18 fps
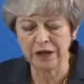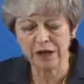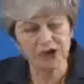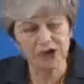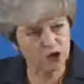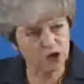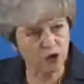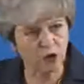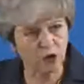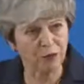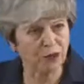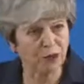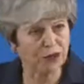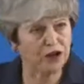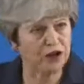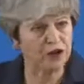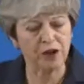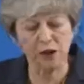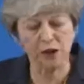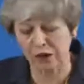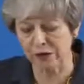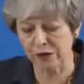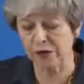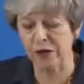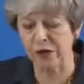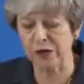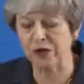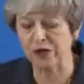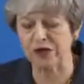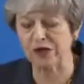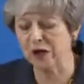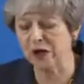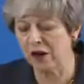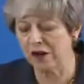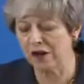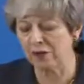Stormont, Holyrood and
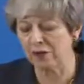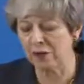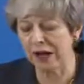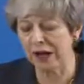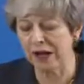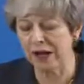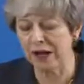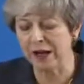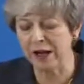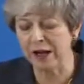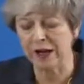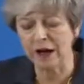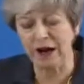Cardiff Bay